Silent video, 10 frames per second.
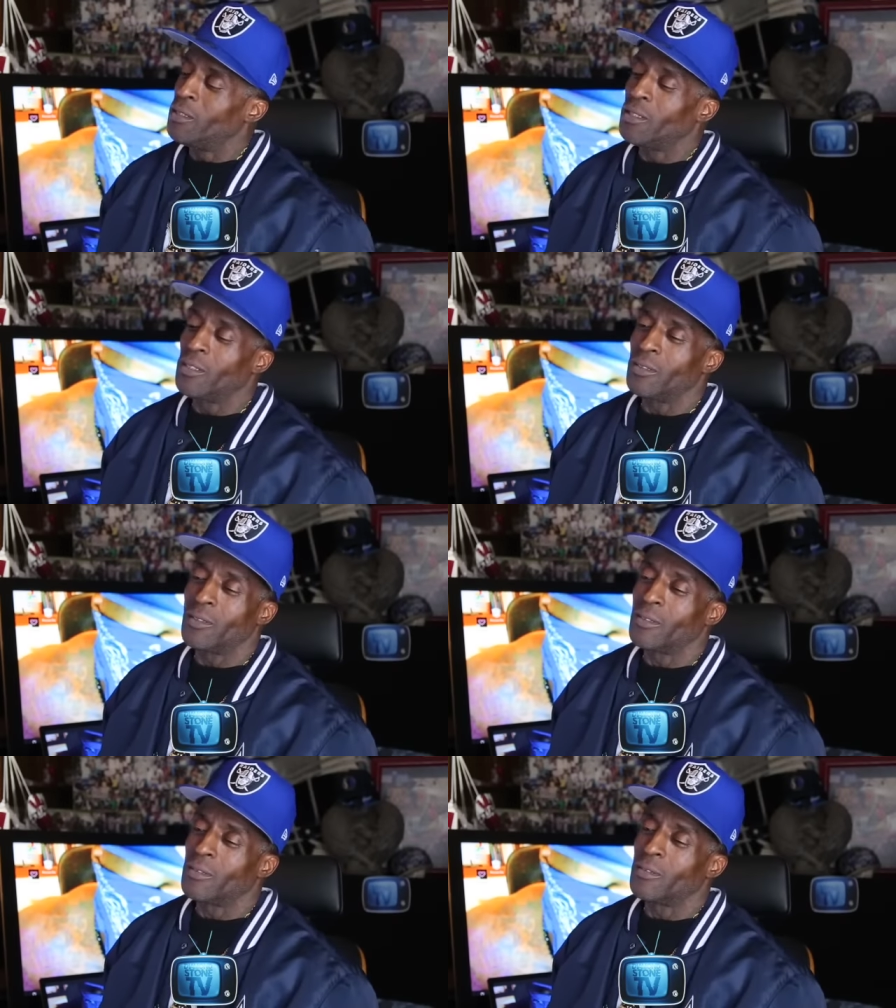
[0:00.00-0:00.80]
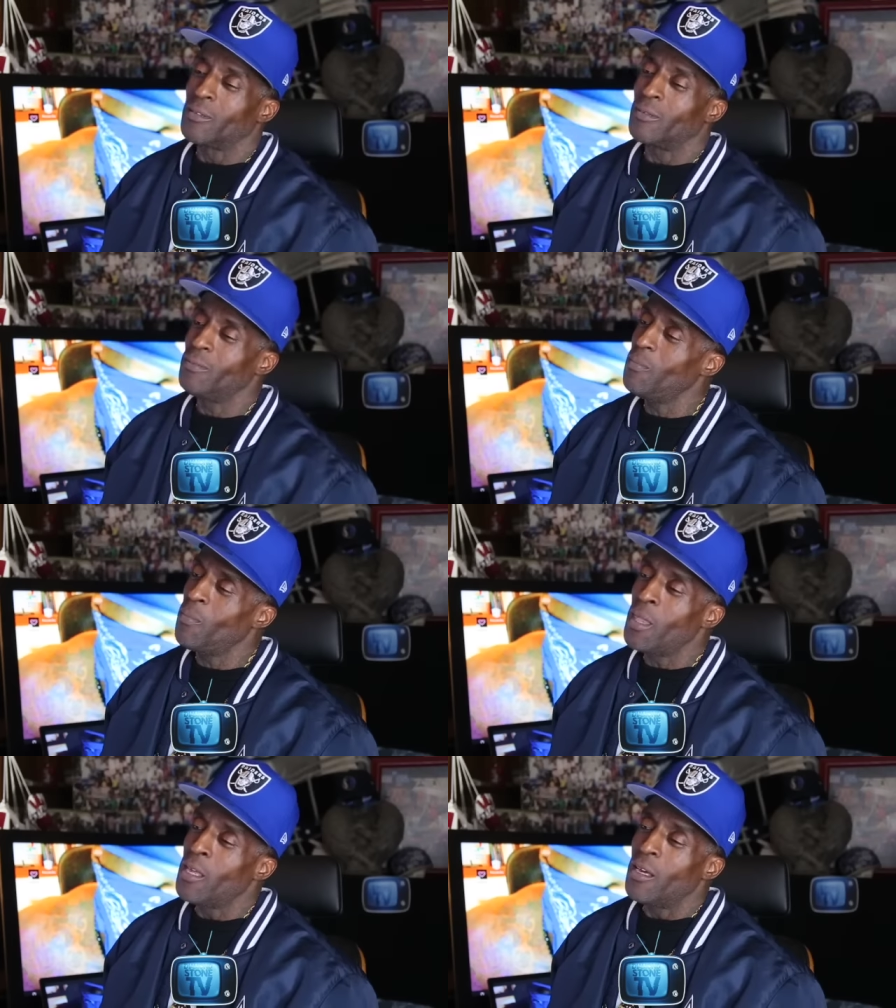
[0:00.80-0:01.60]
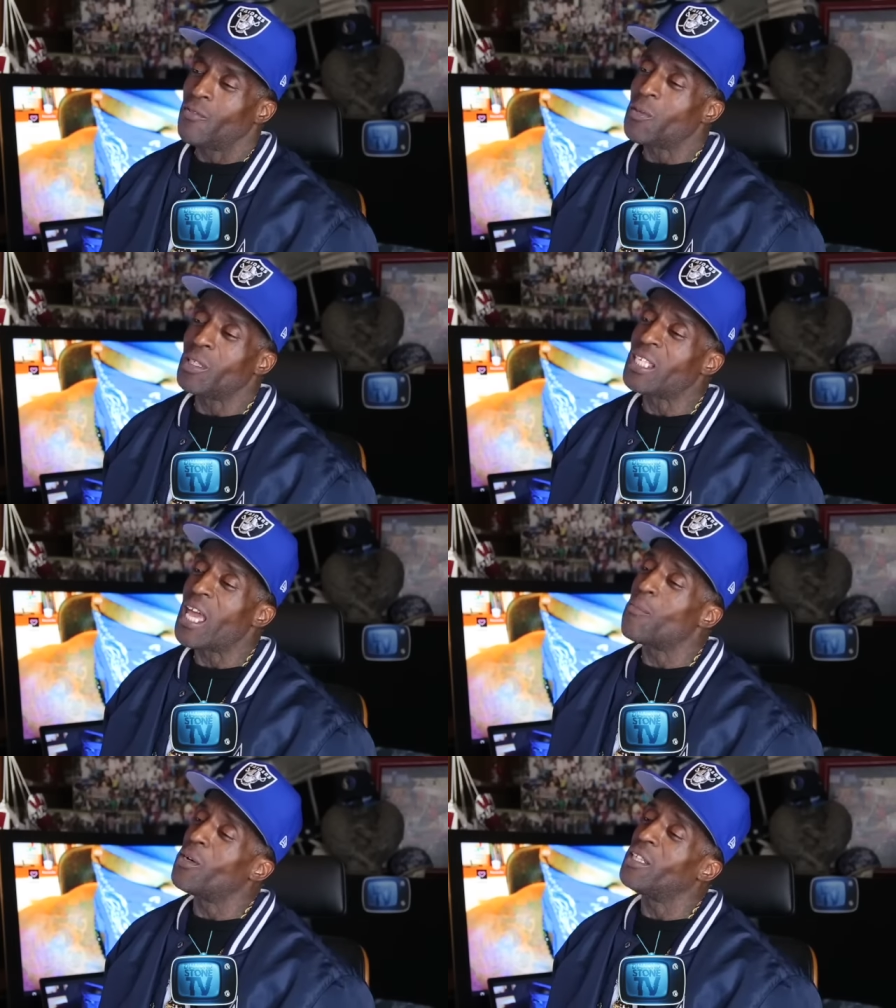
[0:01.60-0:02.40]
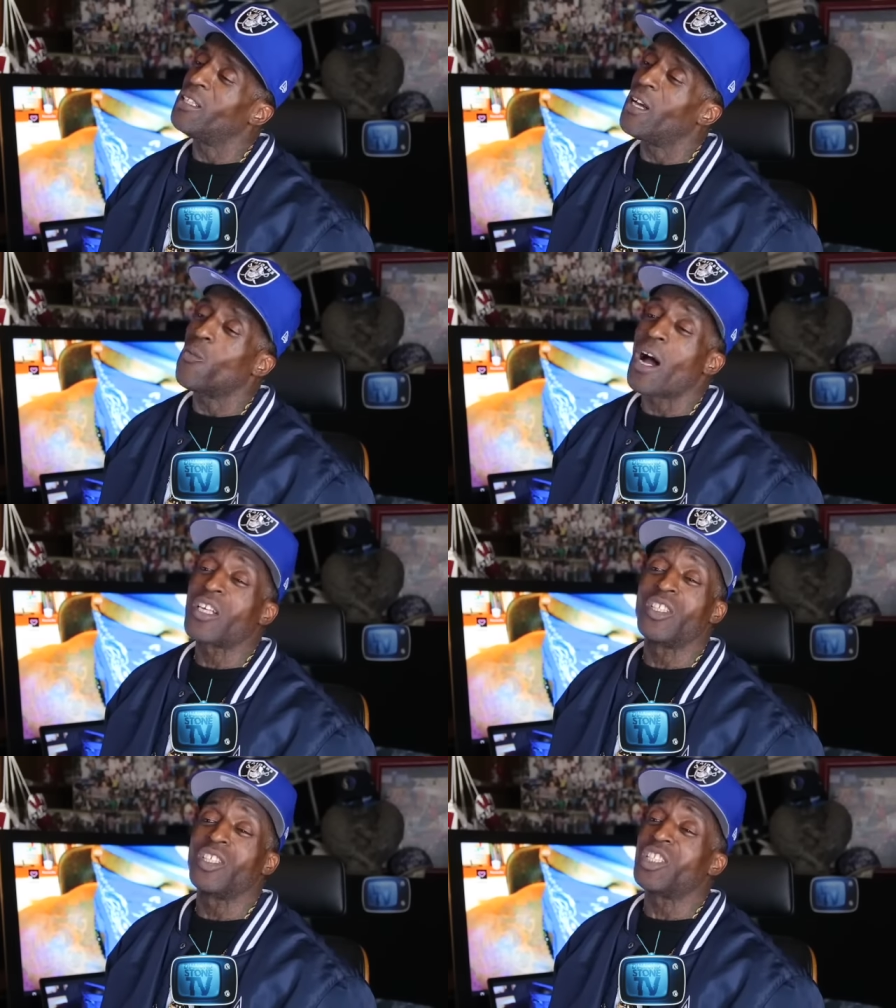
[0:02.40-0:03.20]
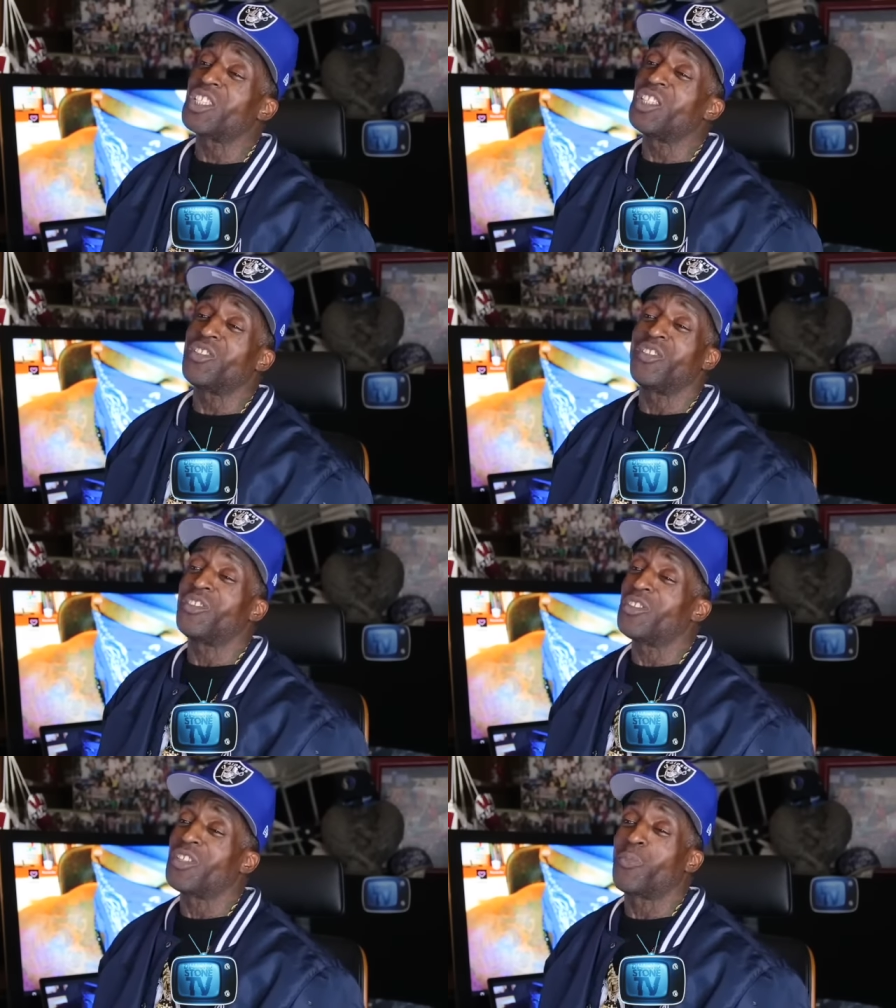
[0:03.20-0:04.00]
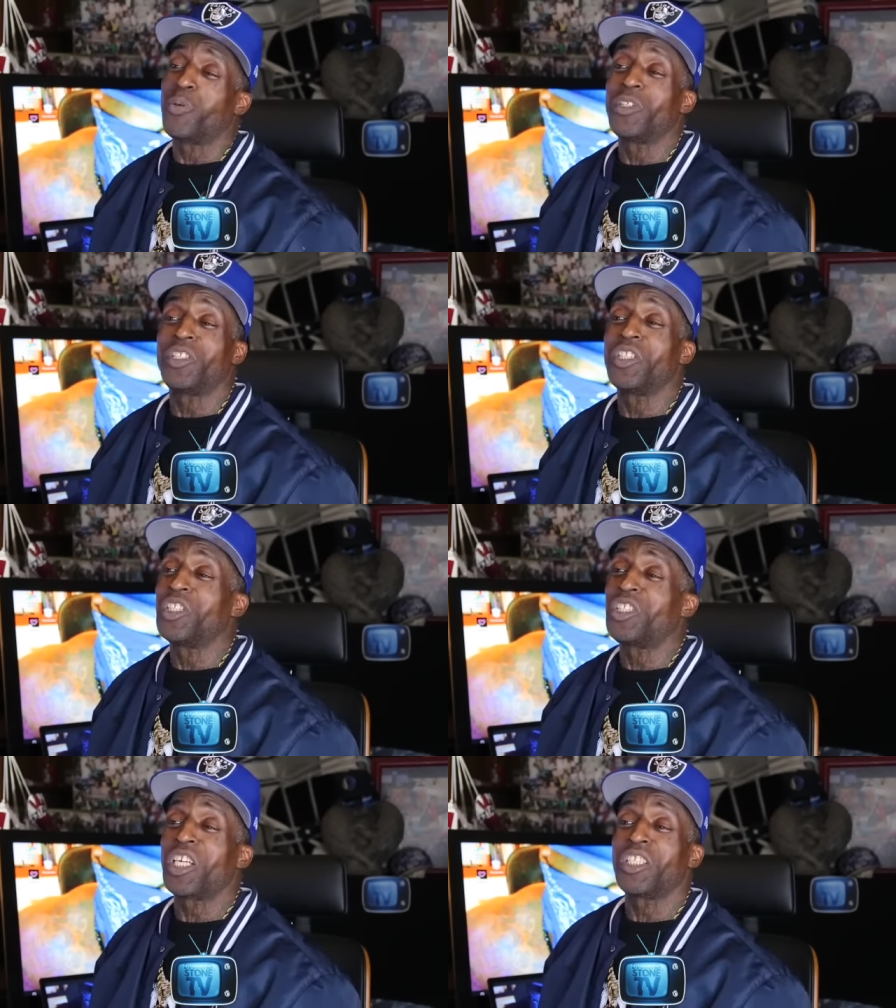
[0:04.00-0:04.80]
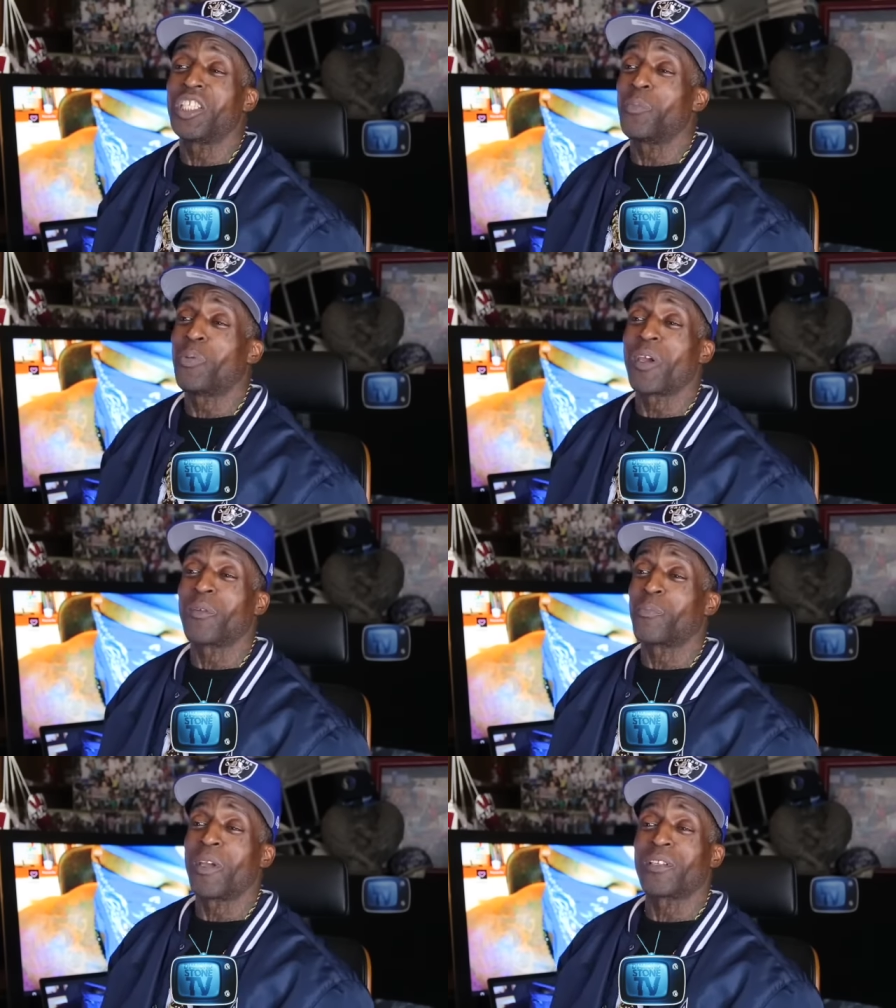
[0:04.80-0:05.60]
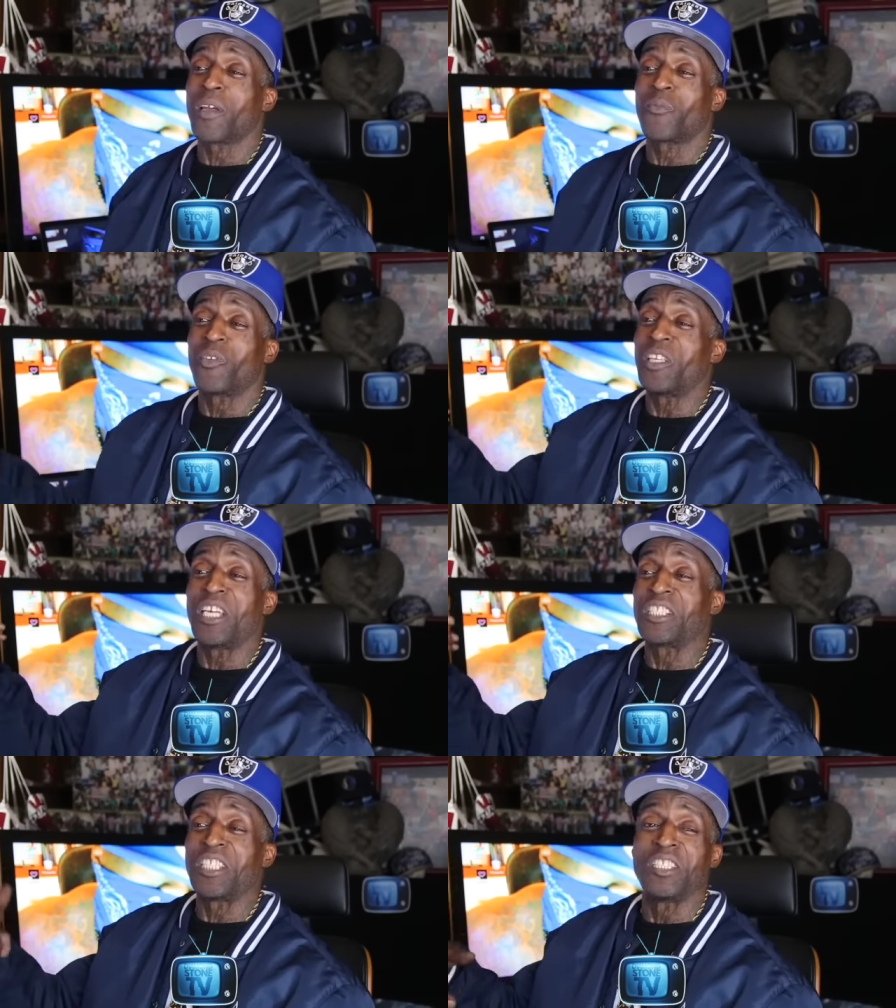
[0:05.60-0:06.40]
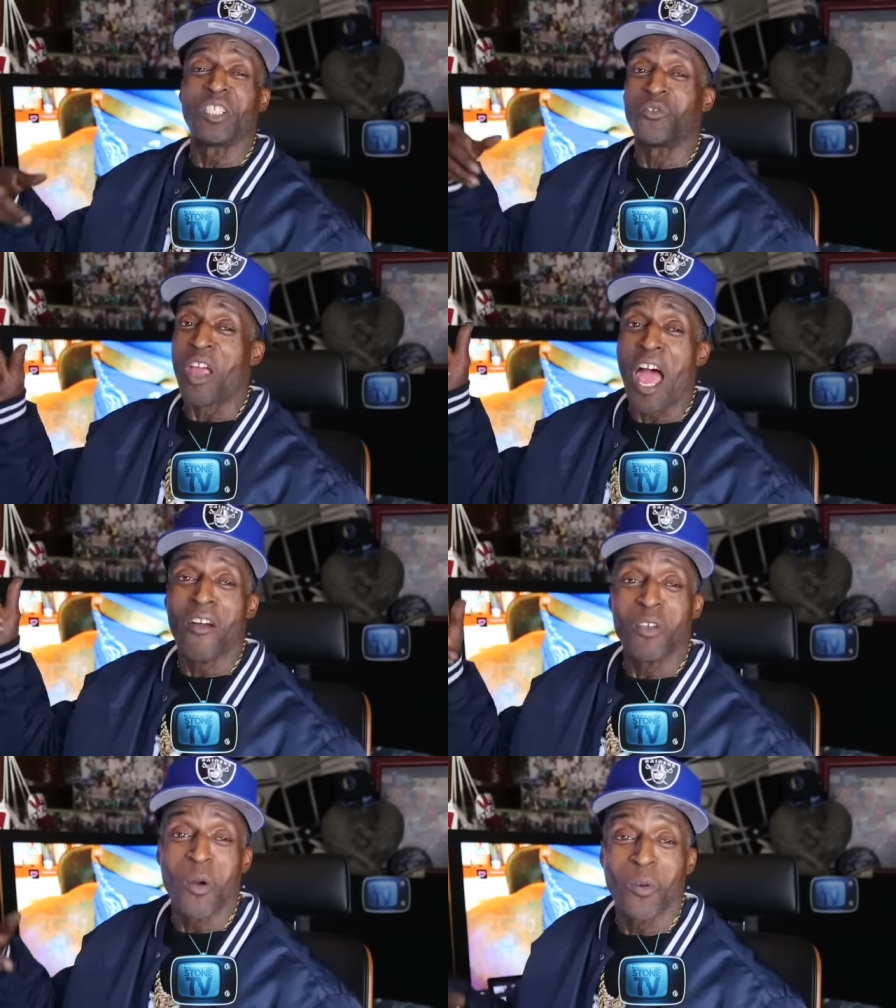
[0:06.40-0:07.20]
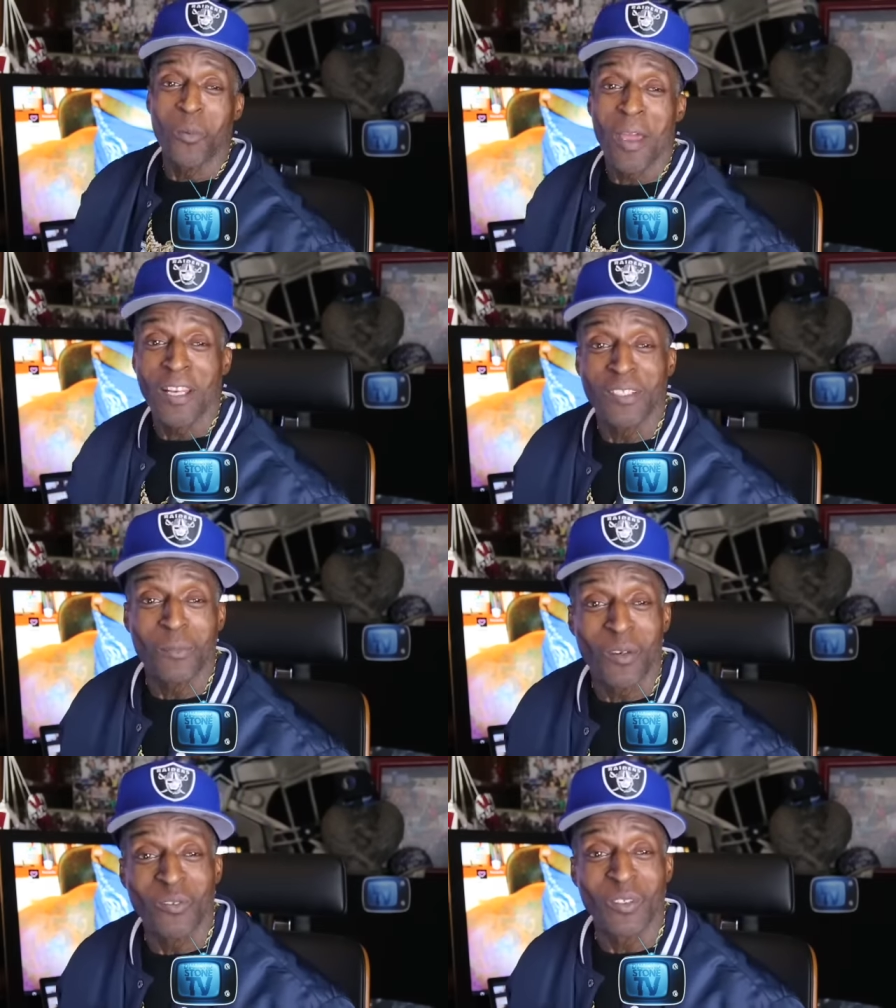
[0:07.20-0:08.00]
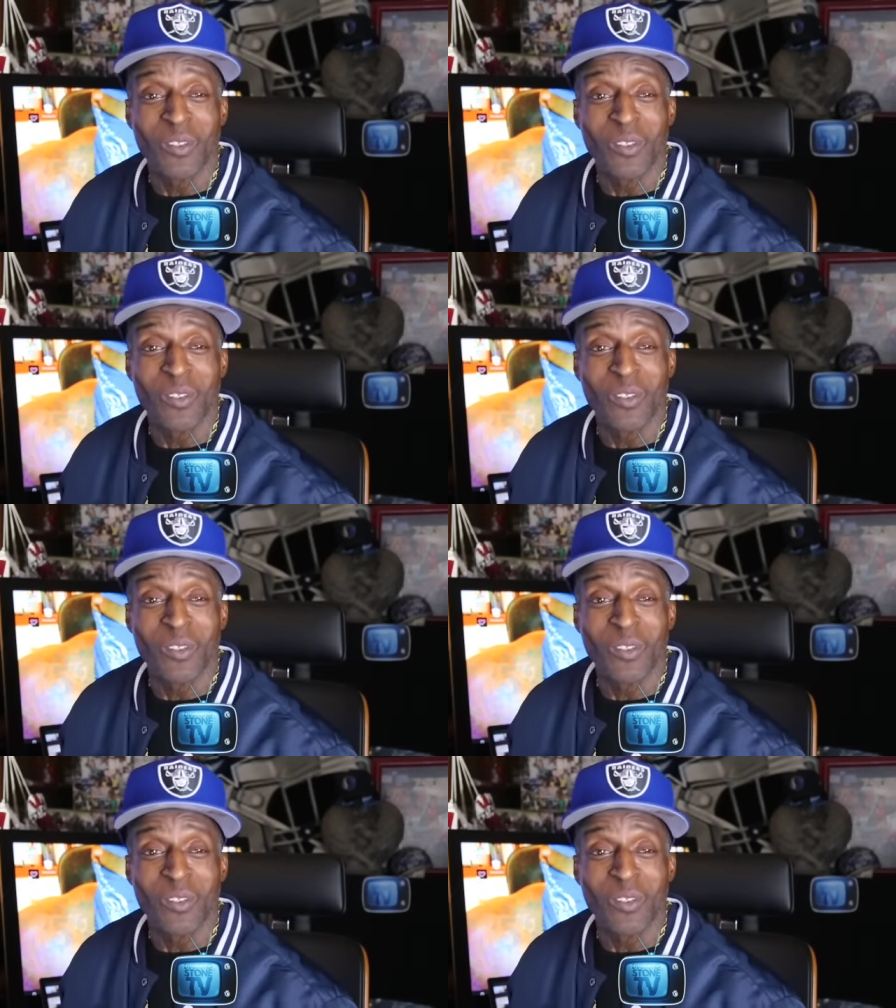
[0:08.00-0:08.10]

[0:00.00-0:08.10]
know, if the niggas had money there, why Cuz just put you in the jet that he picked up Finesse and just drive you on up out of there, mother. Yeah.